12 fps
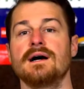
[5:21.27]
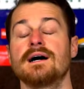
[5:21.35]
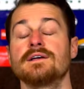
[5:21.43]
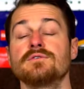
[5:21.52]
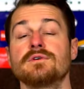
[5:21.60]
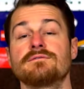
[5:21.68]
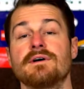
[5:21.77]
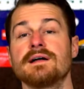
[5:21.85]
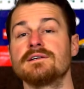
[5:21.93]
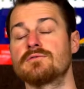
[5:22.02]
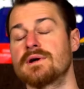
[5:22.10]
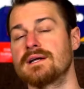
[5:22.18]
You could
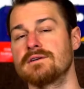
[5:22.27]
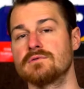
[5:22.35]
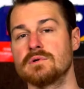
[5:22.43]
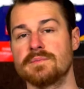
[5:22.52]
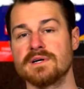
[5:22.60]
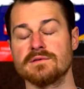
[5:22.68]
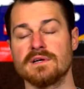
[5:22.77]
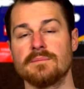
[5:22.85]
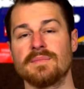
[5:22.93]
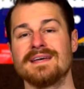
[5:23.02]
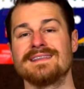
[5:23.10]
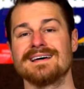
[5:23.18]
find granule
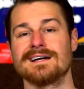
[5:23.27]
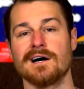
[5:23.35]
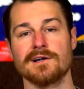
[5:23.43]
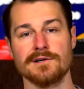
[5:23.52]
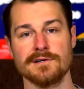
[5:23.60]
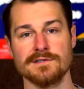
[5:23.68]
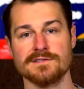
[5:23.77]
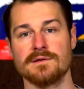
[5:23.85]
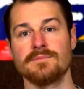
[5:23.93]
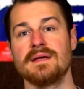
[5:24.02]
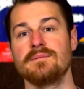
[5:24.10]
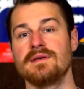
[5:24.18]
buildup in the gutters and maybe